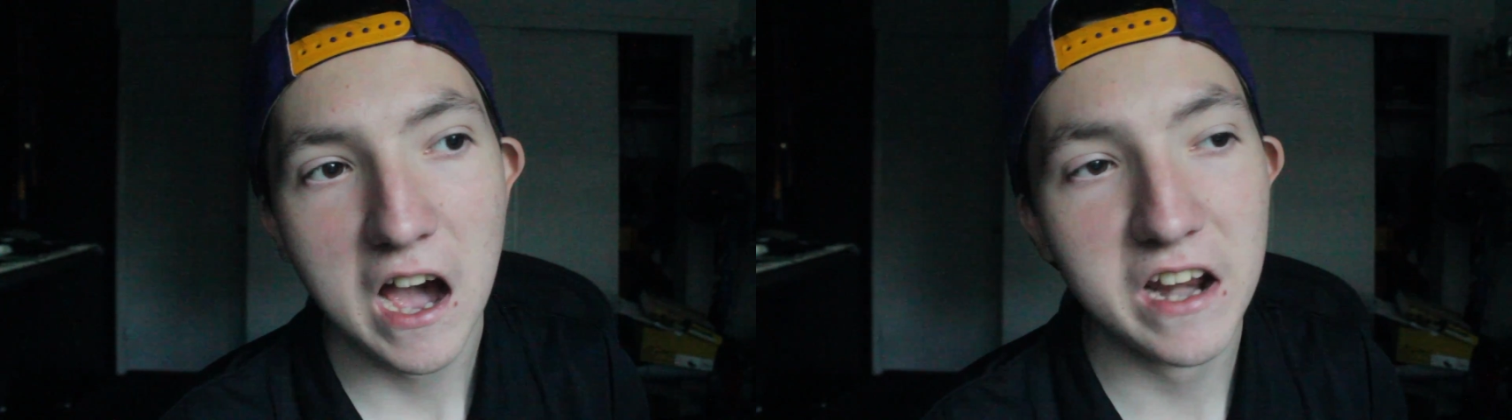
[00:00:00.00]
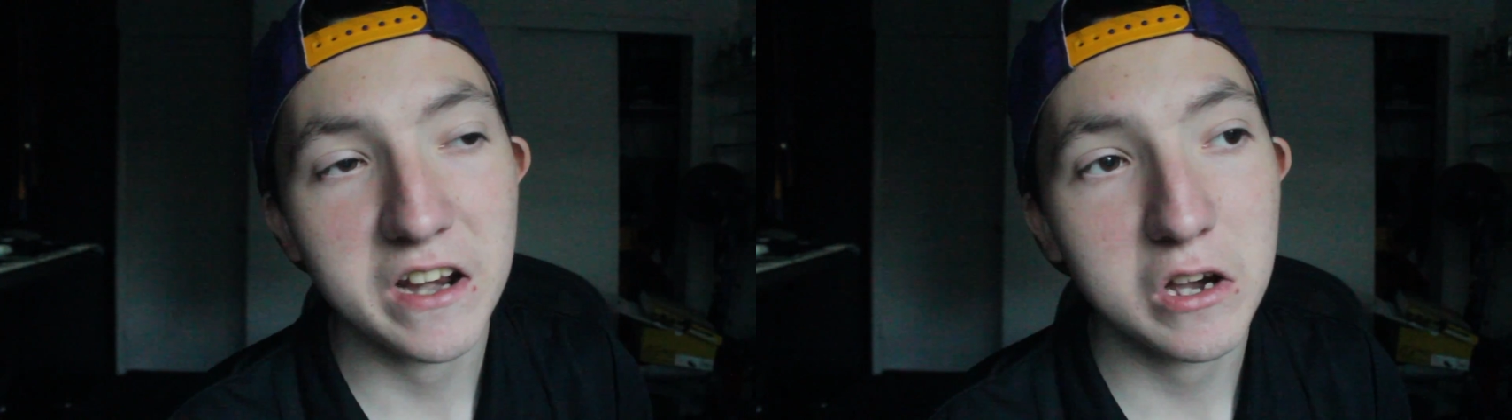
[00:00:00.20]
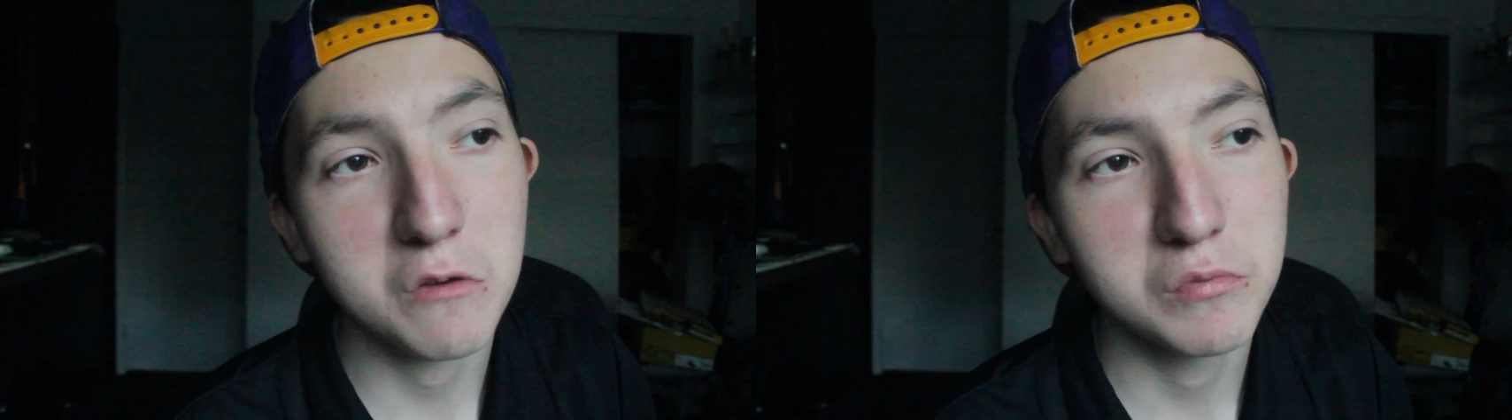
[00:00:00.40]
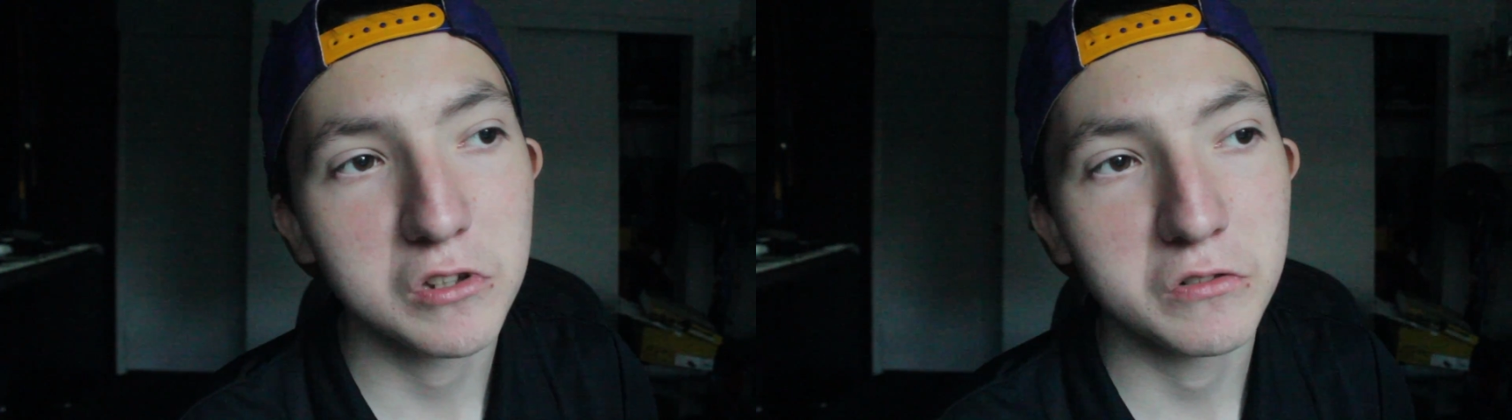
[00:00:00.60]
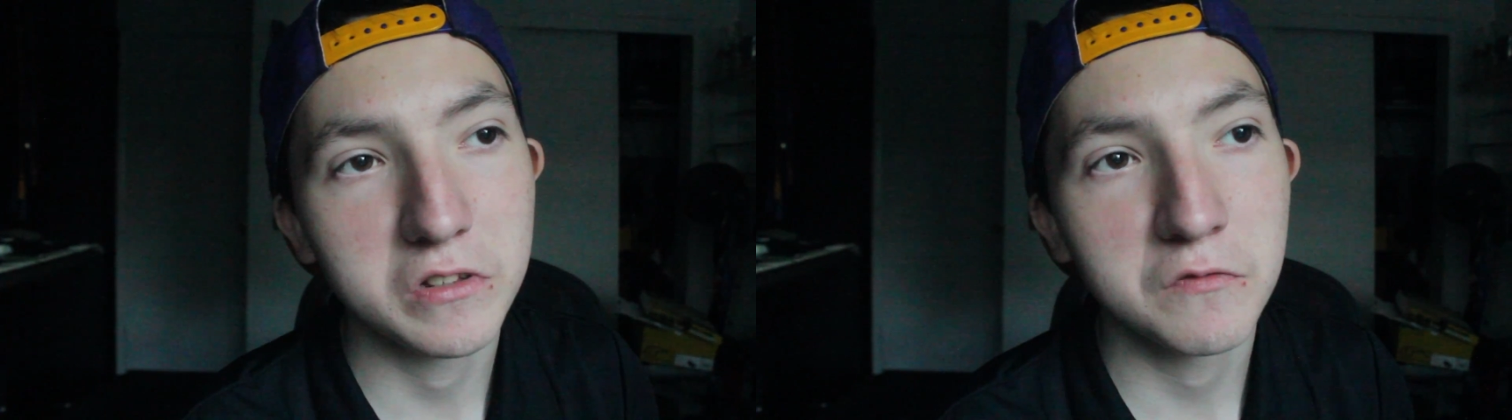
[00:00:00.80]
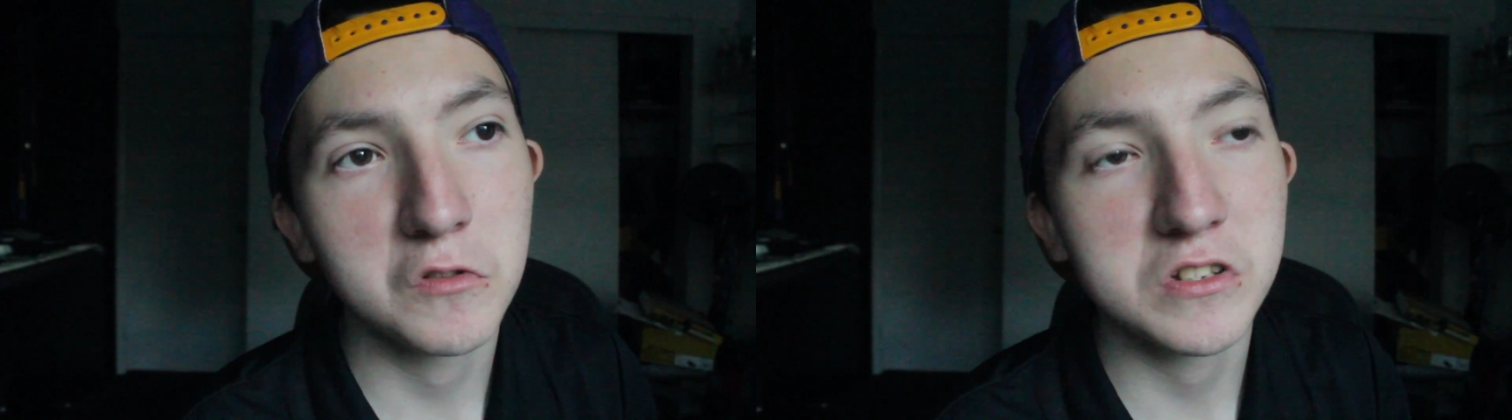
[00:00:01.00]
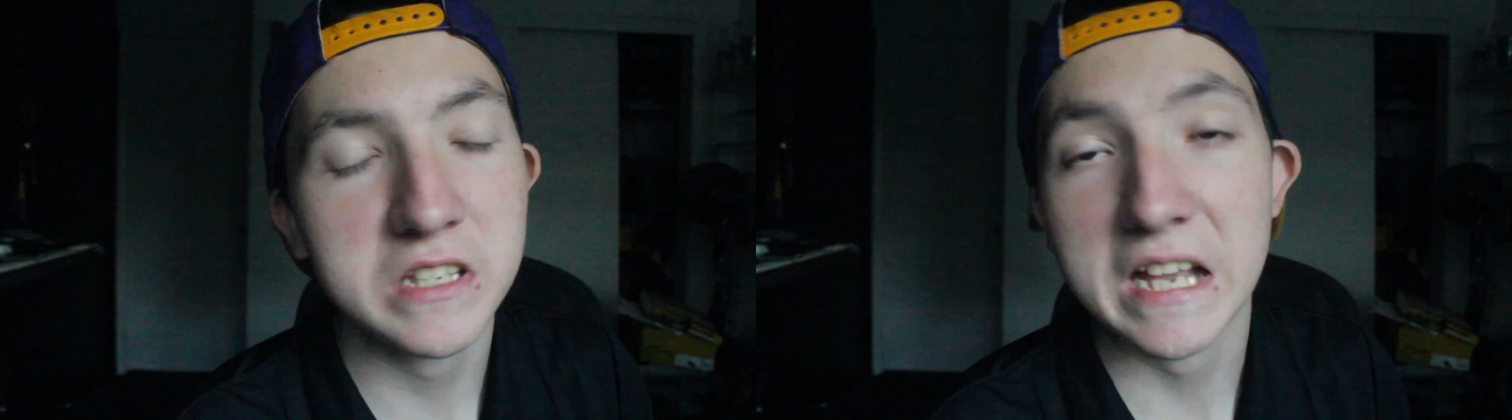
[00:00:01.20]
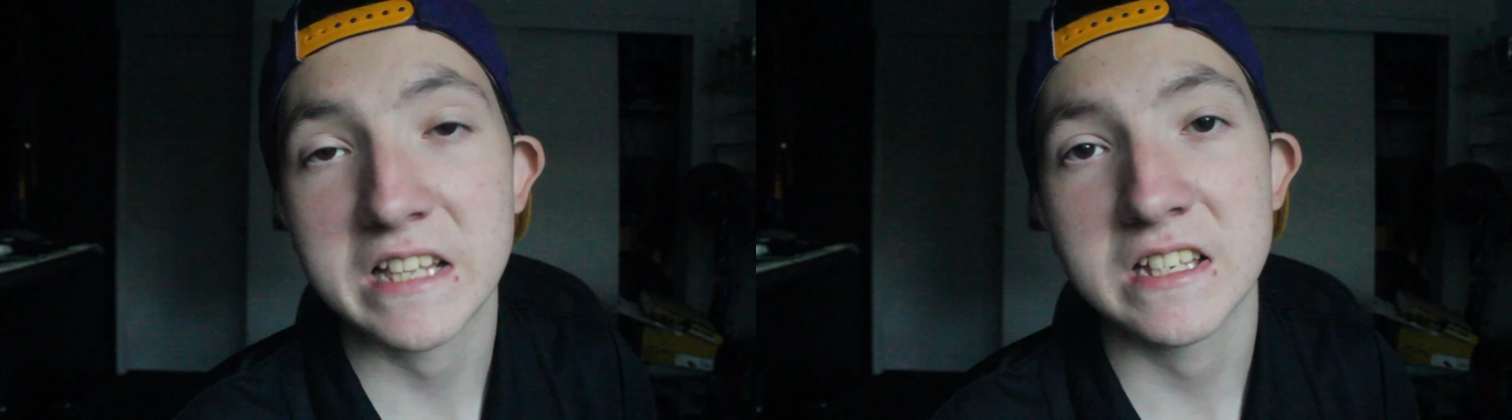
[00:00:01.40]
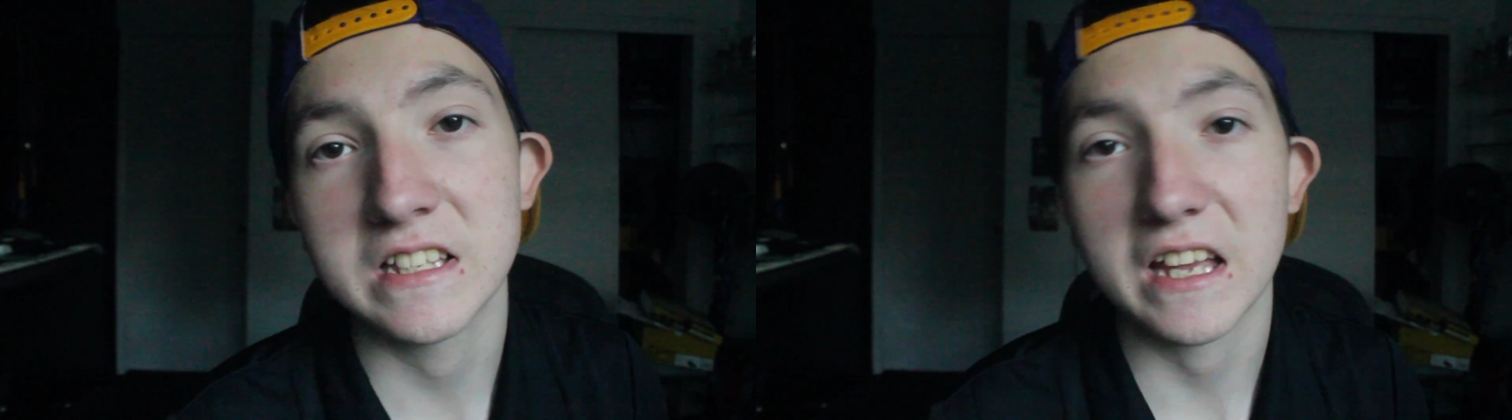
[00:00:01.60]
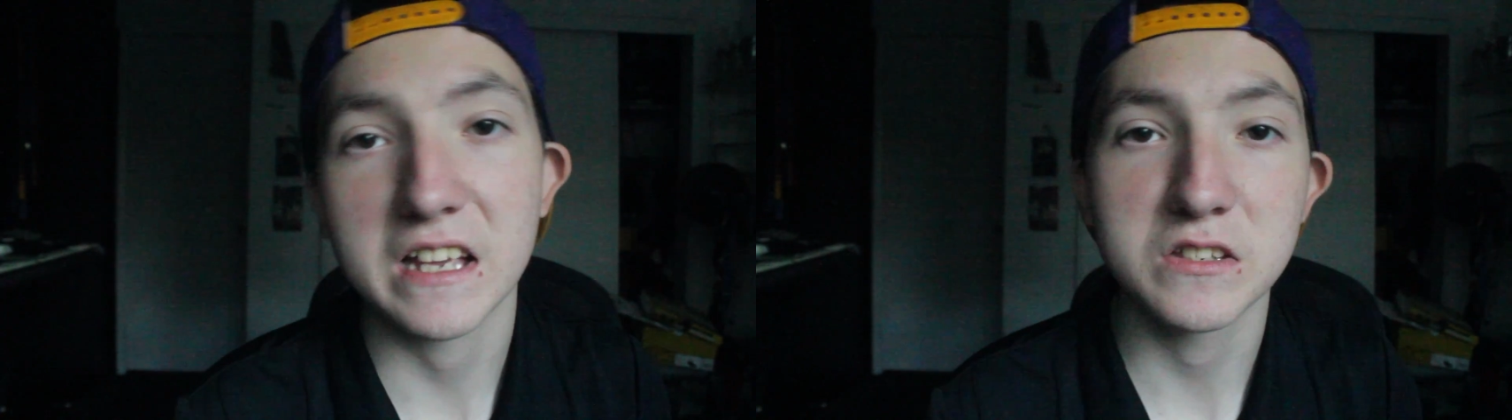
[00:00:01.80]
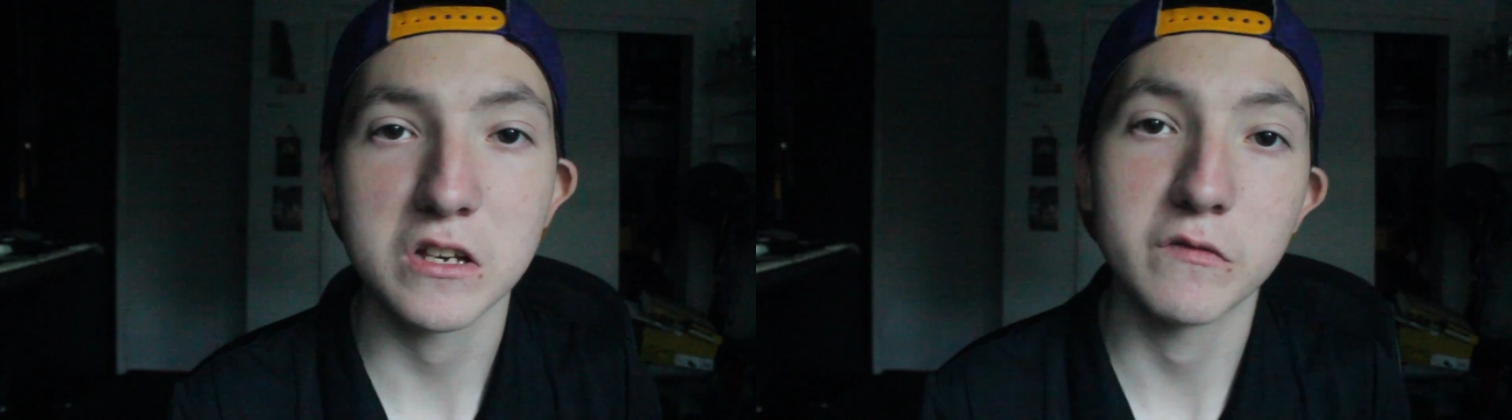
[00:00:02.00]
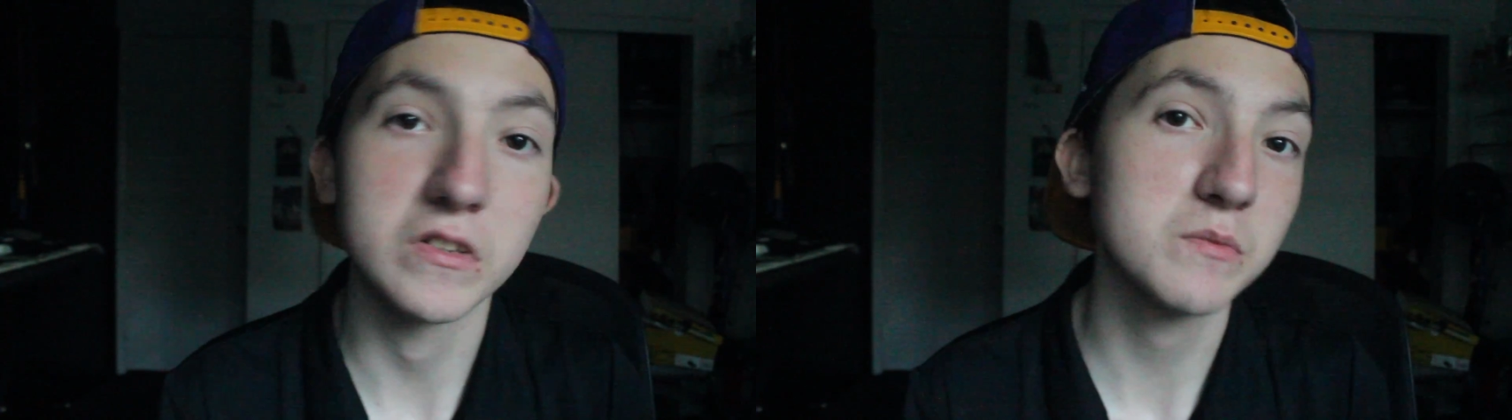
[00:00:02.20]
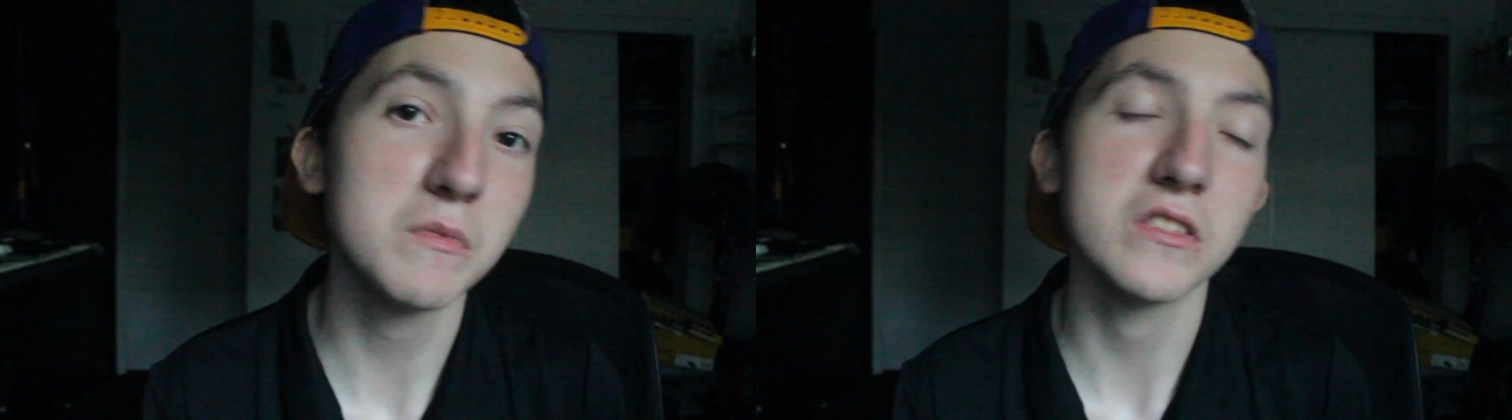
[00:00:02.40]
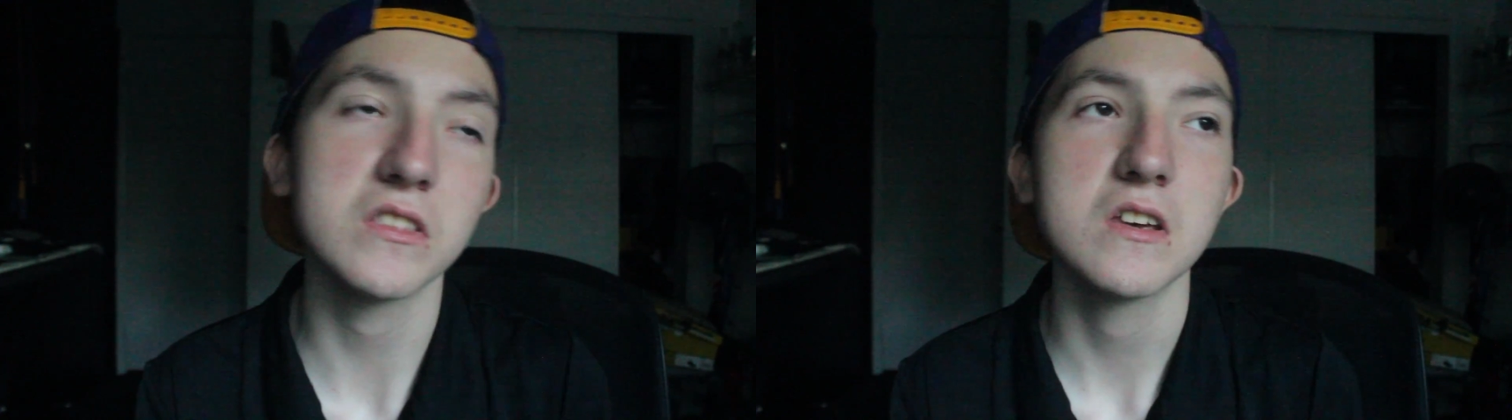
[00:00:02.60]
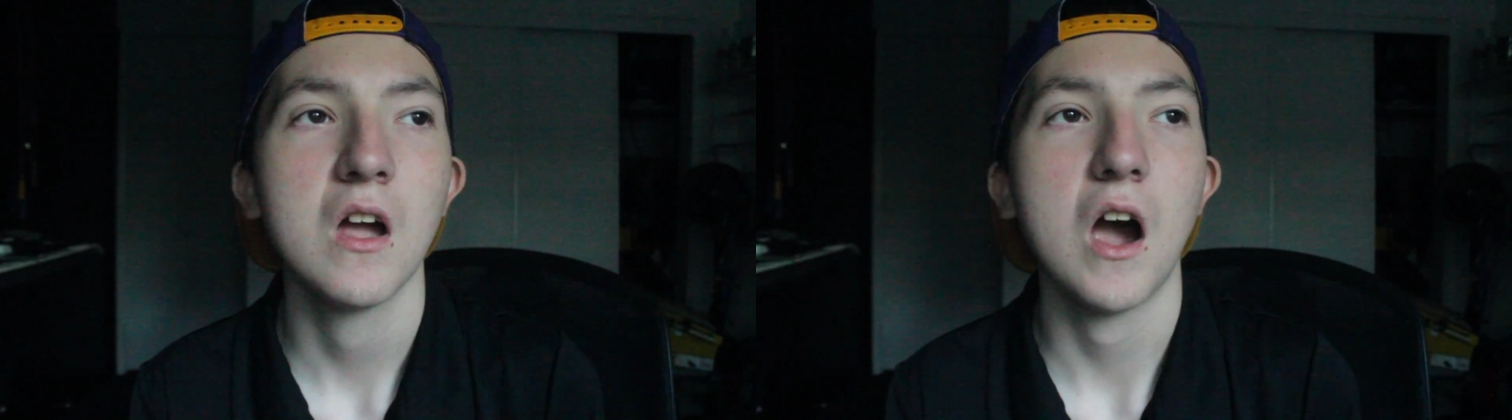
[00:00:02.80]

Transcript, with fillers: I didn't upload the first 18 days of this month.